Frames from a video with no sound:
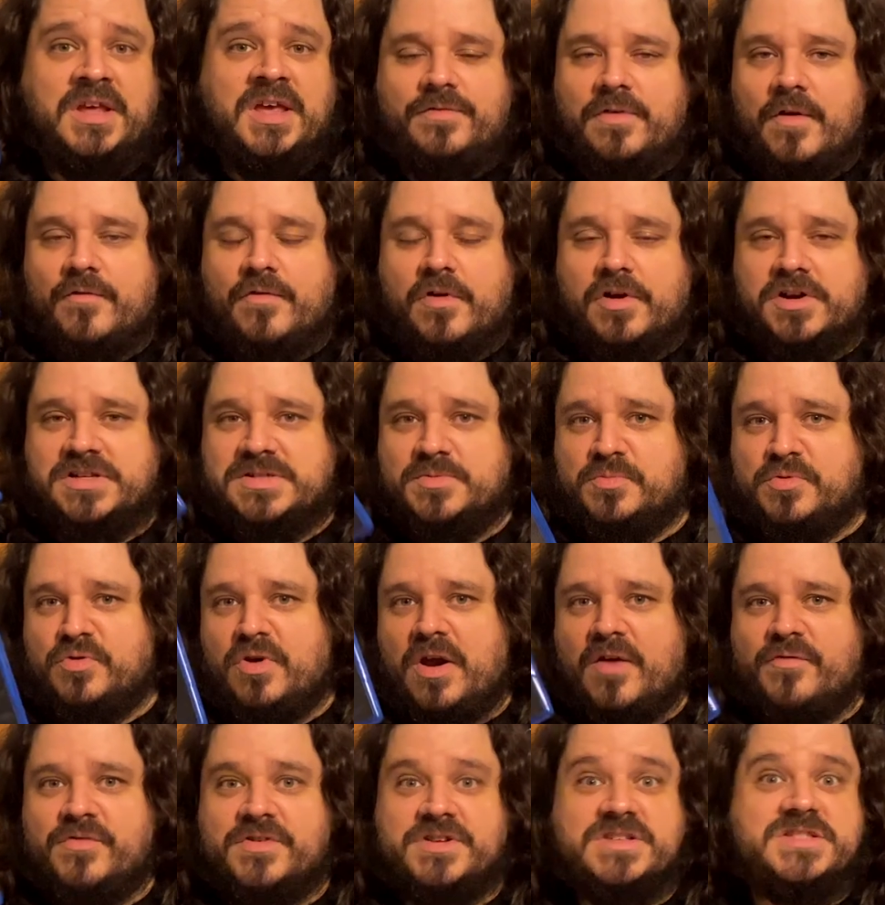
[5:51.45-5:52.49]
If you ever heard someone
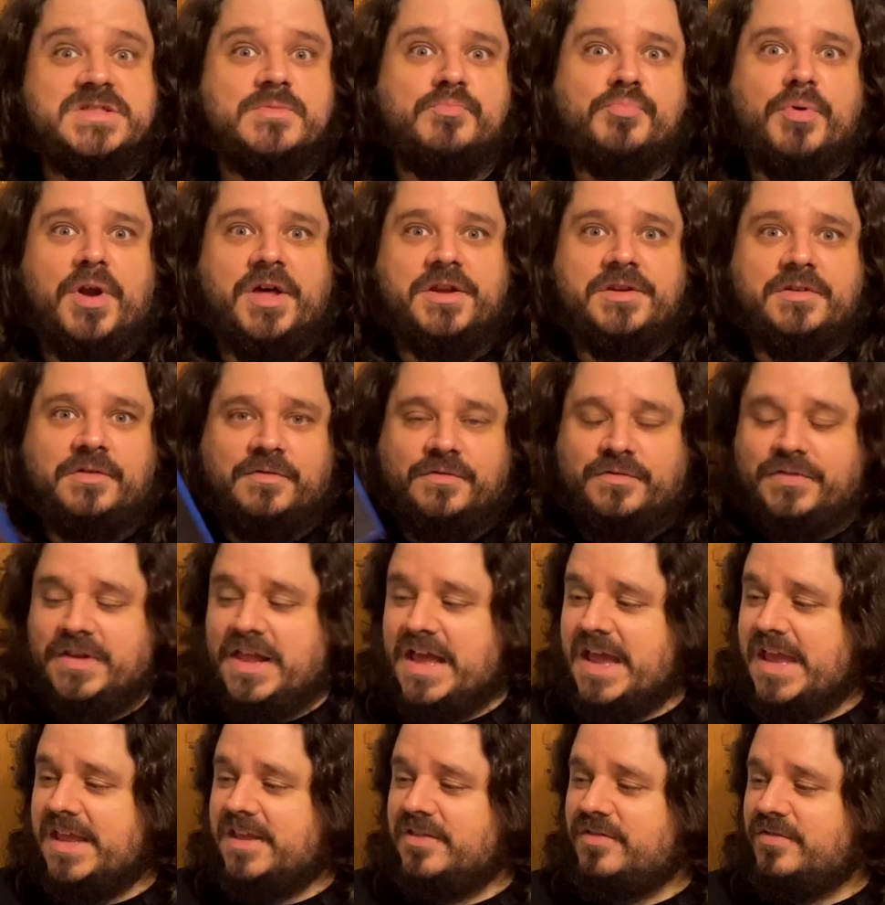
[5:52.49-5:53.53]
reference the Brundle
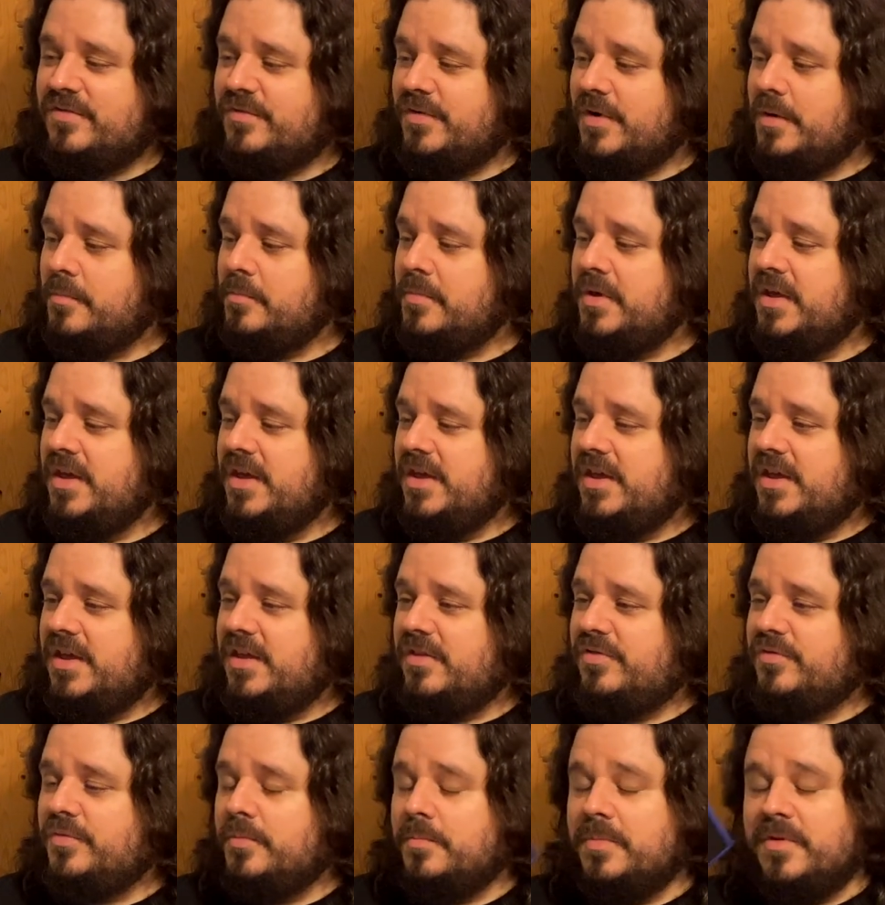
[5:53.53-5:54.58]
fly, it's from
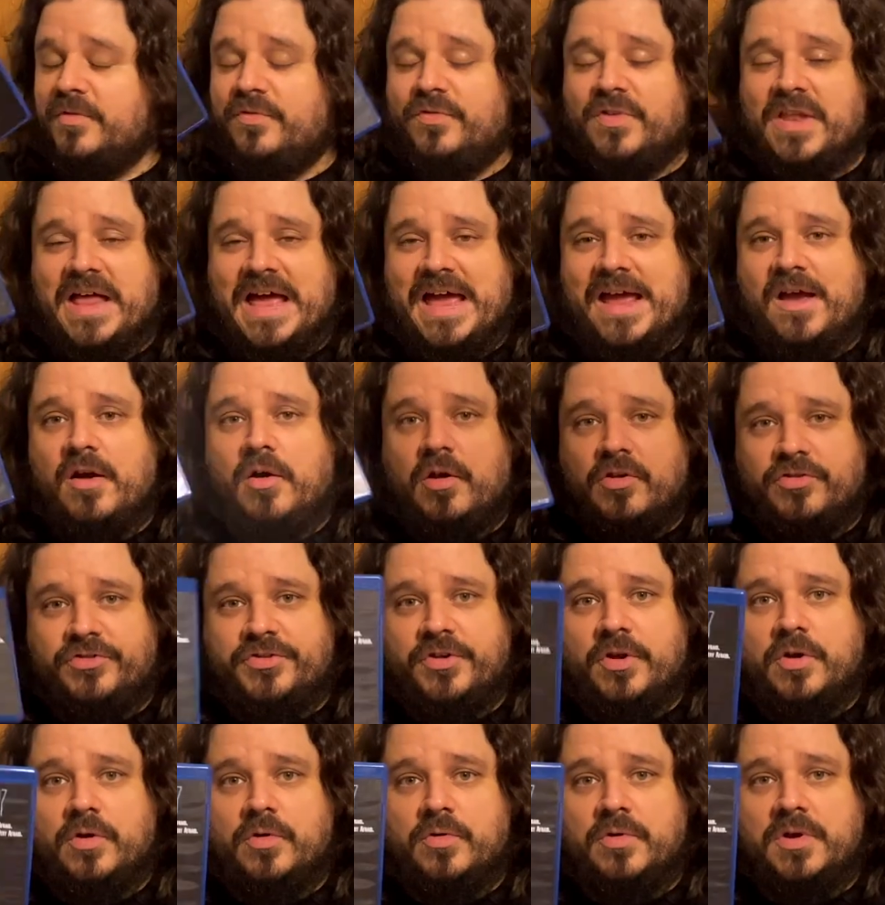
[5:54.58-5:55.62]
The Fly.
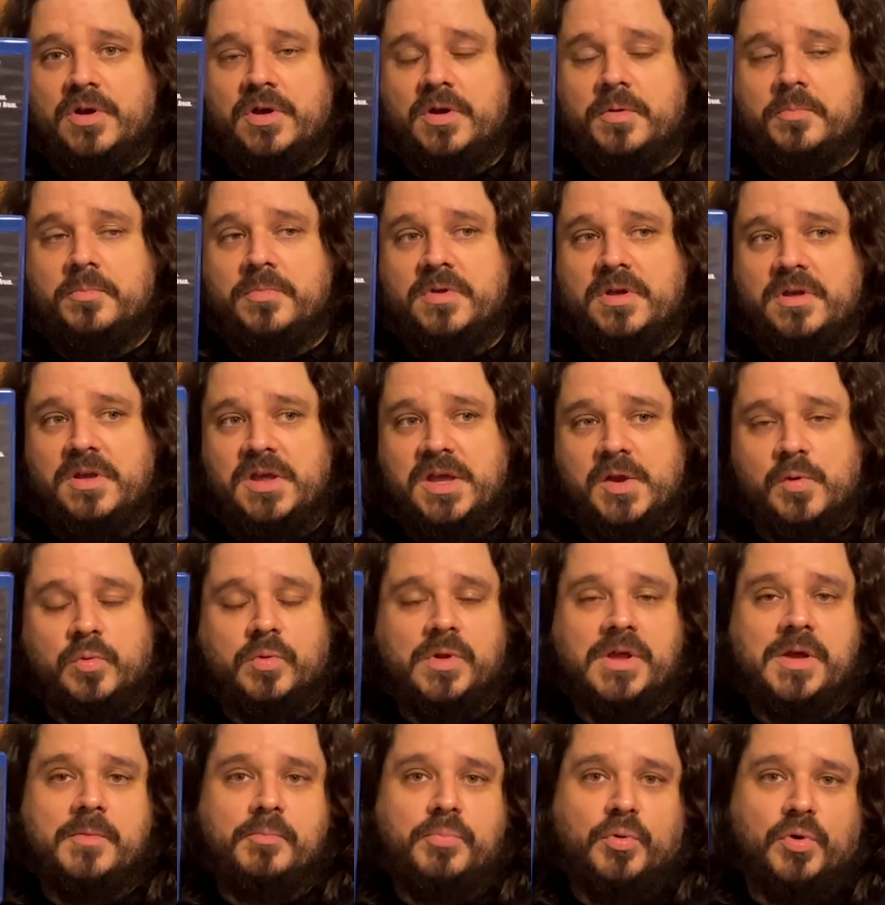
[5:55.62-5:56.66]
Also,
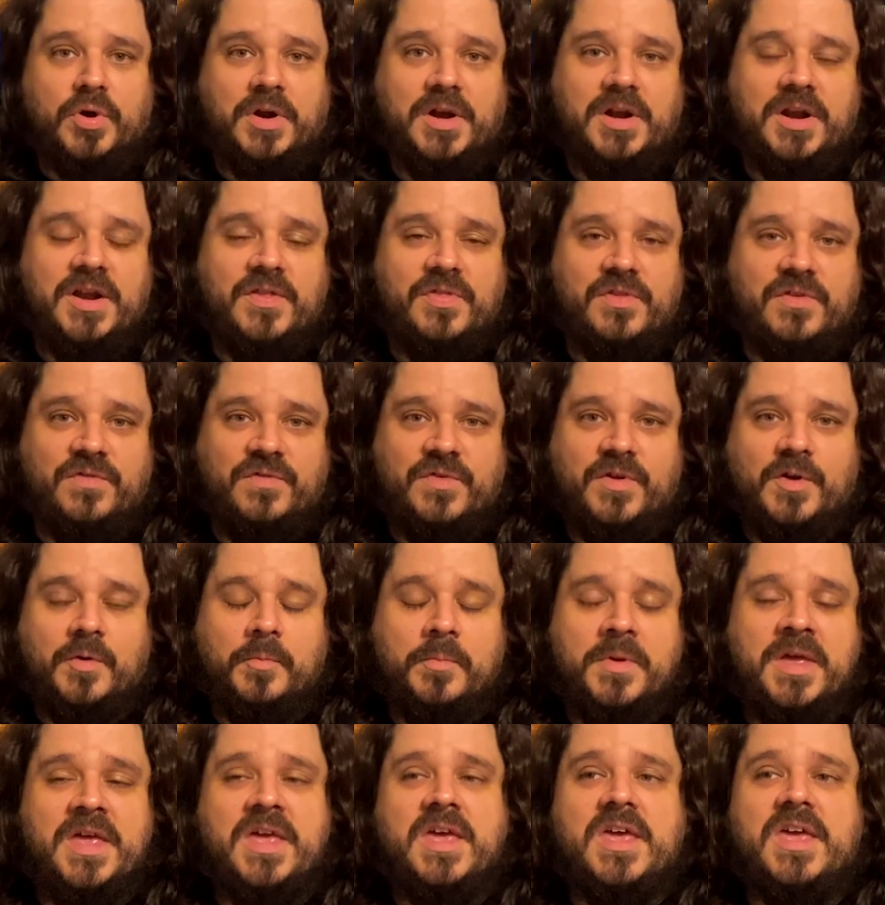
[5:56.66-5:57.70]
equally important in this
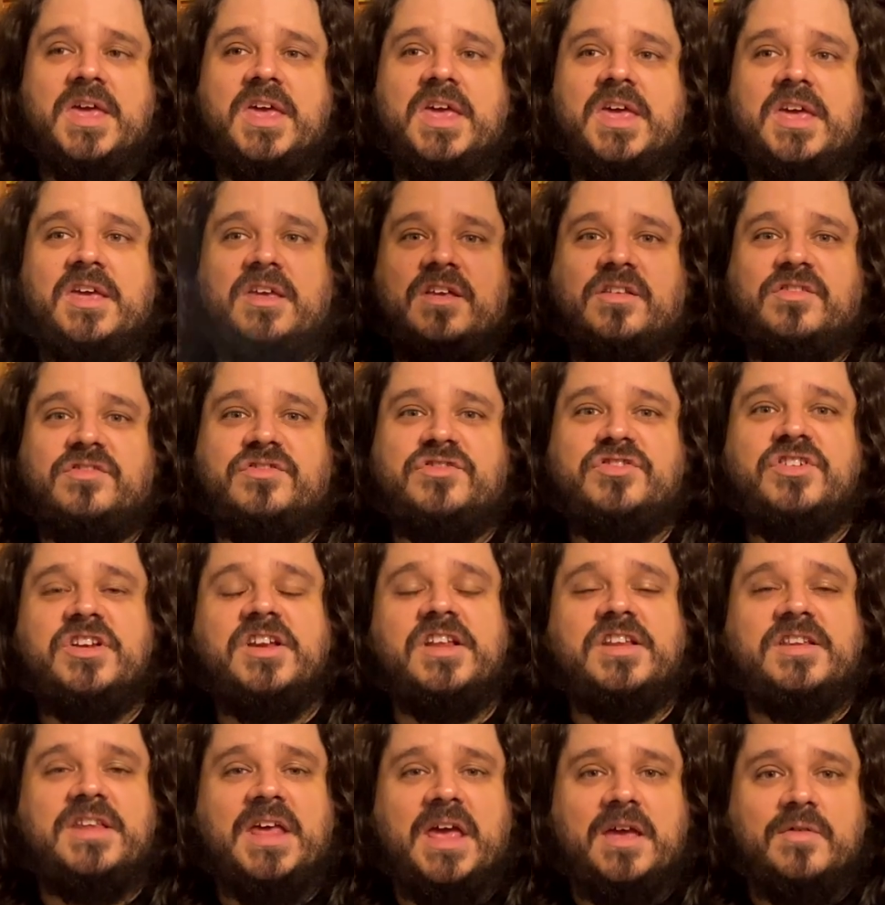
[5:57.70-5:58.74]
film is
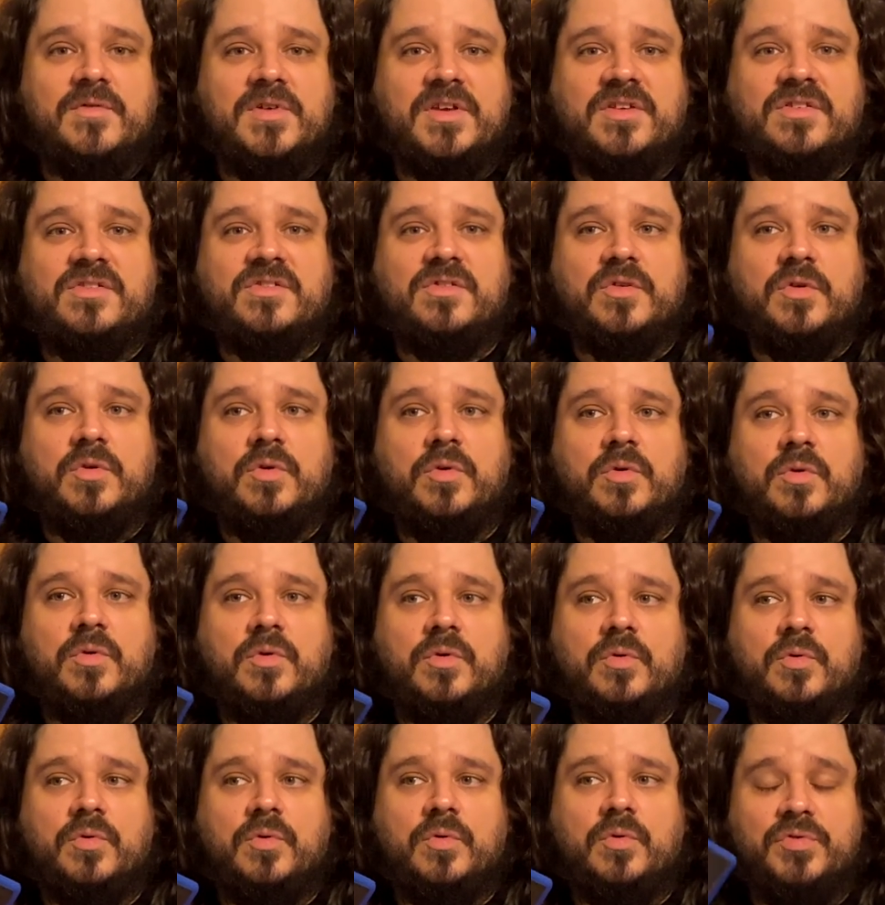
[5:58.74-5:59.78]
Gina Davis,
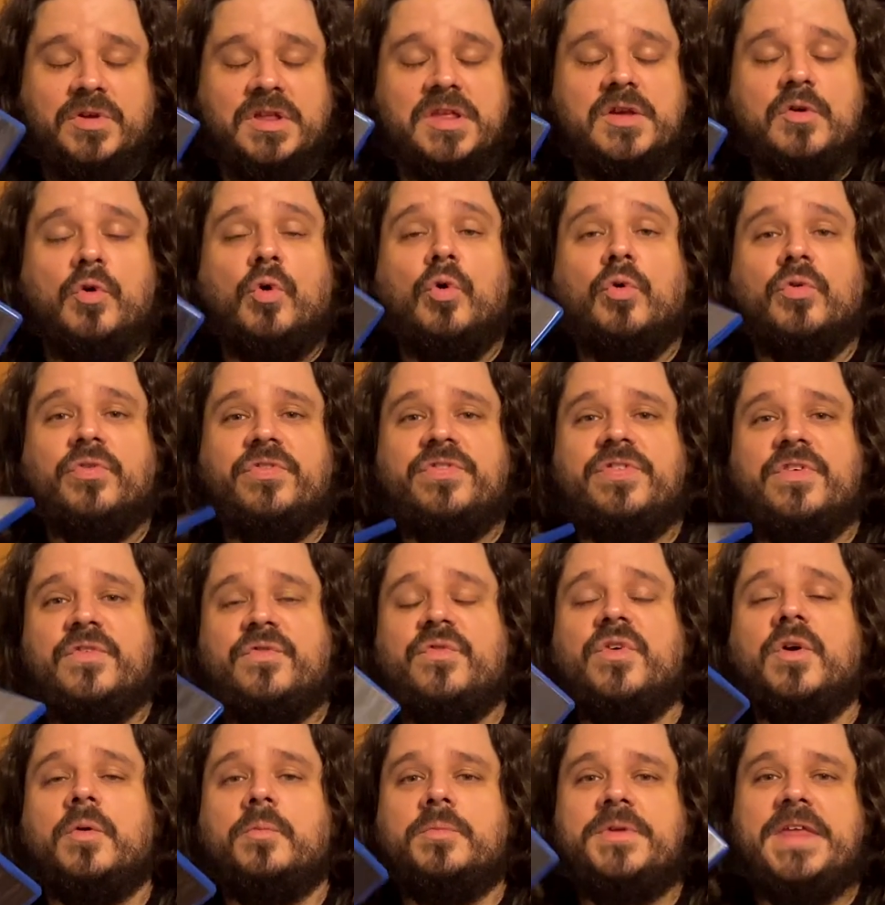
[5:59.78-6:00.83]
who really holds the
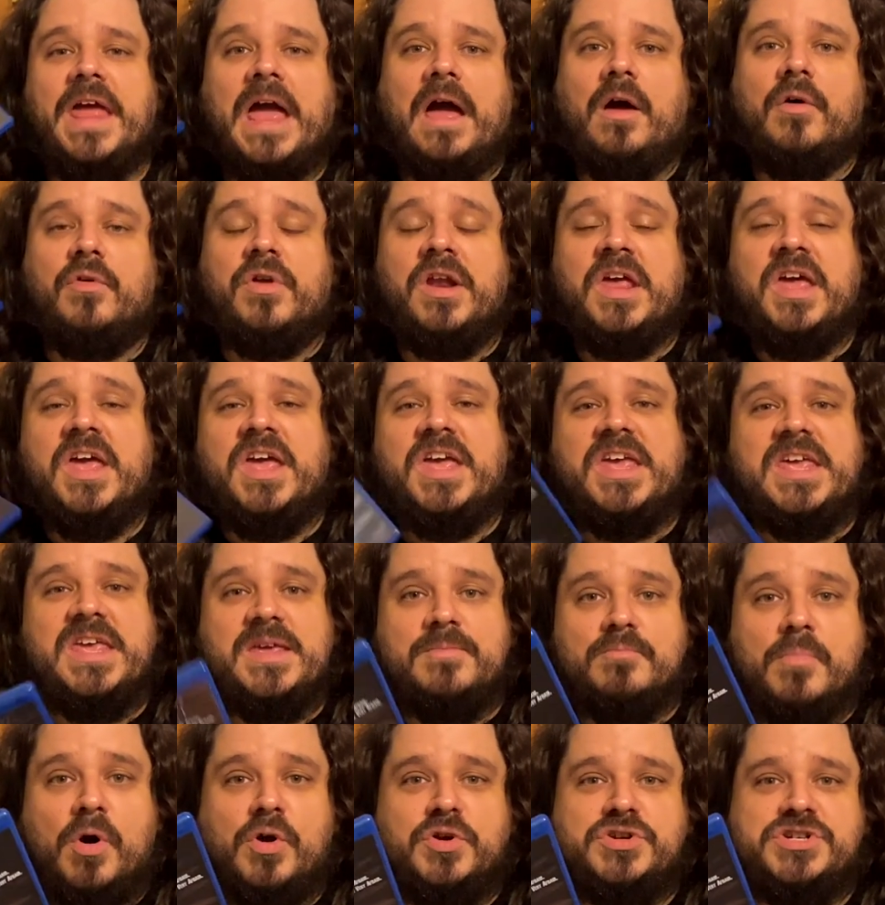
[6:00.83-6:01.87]
film down
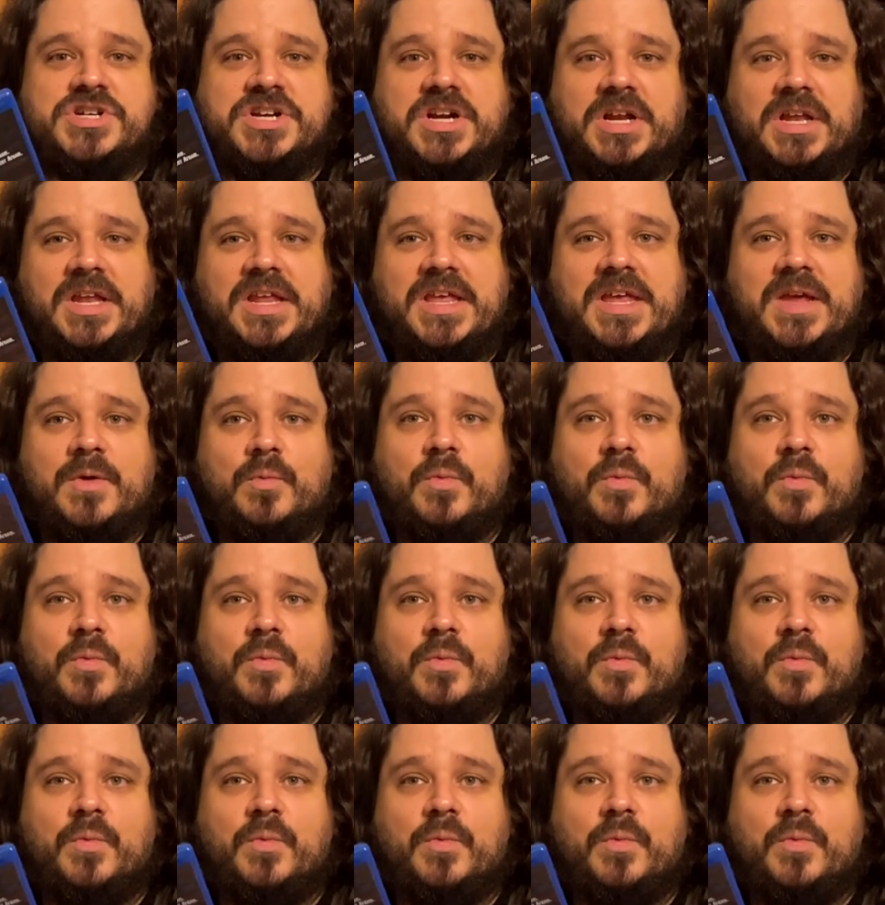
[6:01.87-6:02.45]
emotionally